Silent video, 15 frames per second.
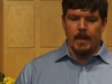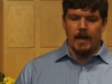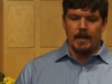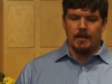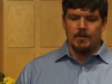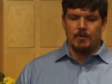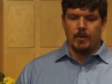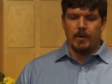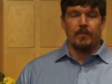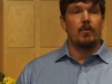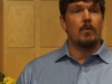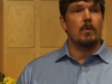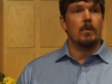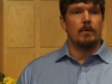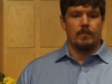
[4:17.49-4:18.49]
And in
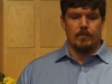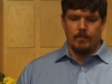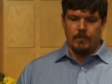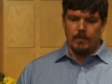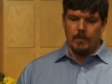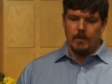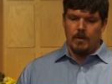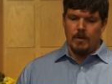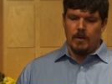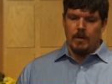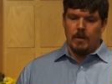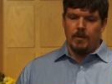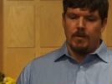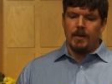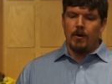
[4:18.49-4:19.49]
24,
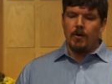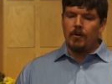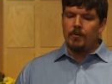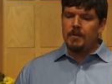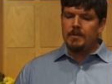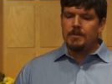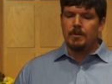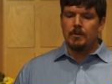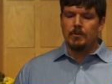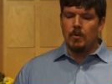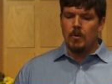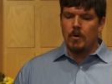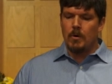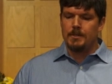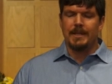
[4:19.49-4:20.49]
the earth is the
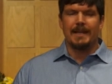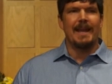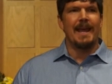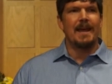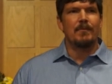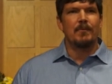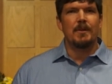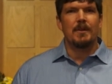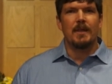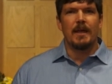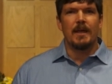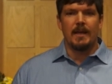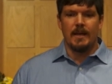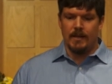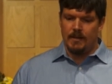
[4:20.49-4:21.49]
Lord's and
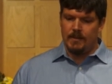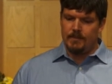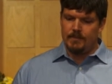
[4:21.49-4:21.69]
everything in it,